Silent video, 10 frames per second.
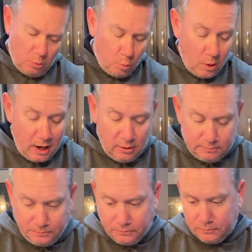Wow.
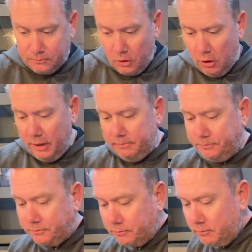Okay,
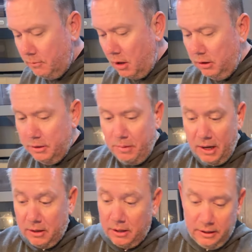lid
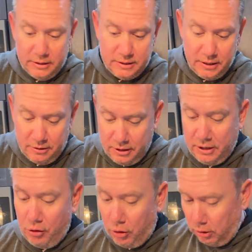back on. I could sit here and eat
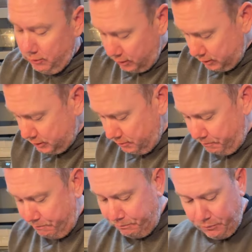all of those.
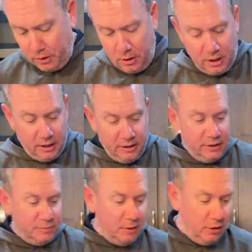Got to get
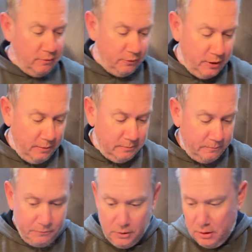this meatloaf ready.
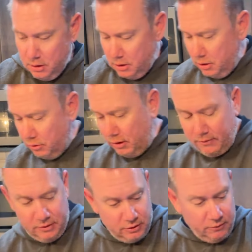
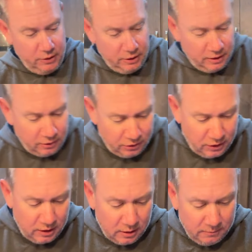Gravy's over here getting
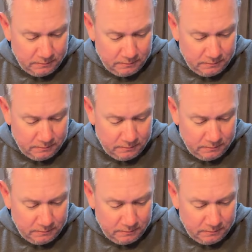thick.